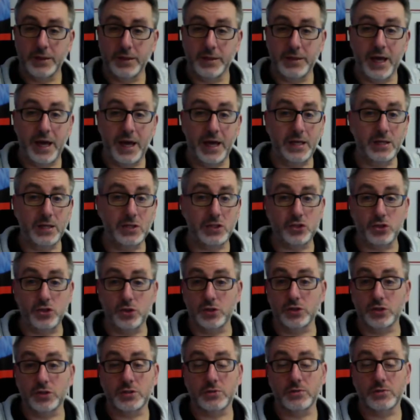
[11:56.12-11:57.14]
That is
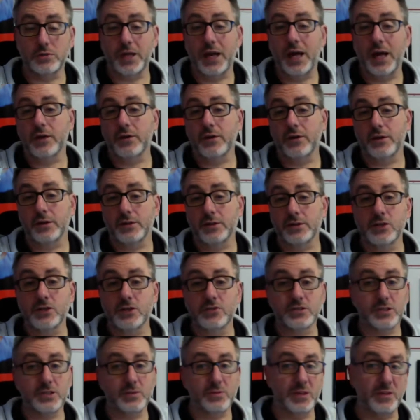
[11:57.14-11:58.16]
just the reality. It's
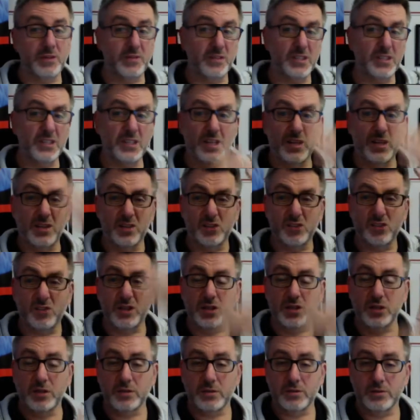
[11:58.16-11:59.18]
interesting, when I have this on the
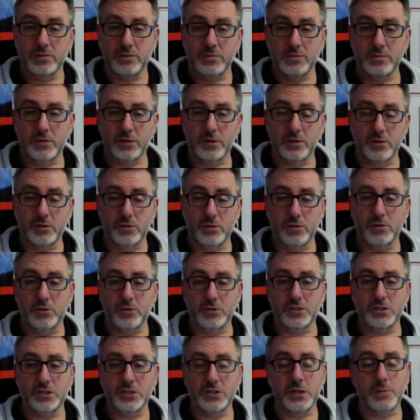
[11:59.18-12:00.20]
screen, it
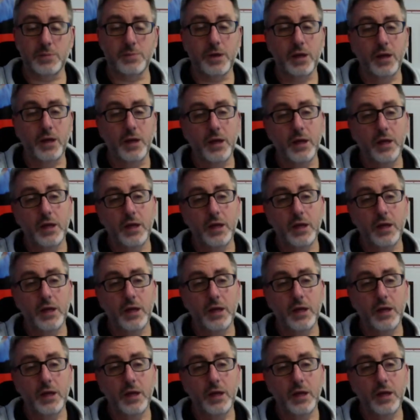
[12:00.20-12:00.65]
goes to sleep.